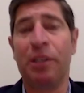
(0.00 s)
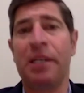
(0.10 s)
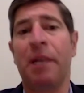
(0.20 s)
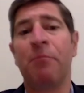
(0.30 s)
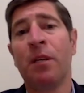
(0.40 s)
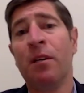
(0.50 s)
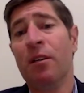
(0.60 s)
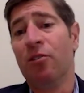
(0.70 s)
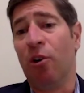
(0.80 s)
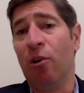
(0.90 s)
Yeah.
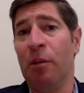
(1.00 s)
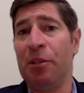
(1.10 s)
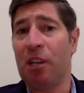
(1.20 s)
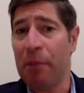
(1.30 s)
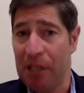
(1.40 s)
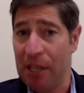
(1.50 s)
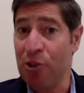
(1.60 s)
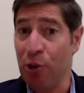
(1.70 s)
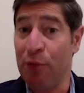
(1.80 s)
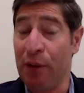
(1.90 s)
So let me talk about the
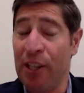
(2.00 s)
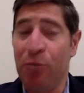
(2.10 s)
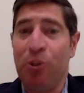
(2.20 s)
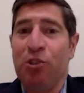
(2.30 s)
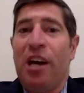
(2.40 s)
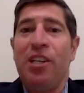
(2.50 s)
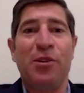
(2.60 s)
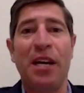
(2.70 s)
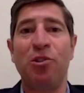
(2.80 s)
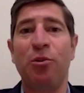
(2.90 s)
initial phase, which is how do you
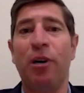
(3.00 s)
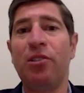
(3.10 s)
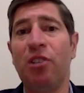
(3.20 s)
get to us.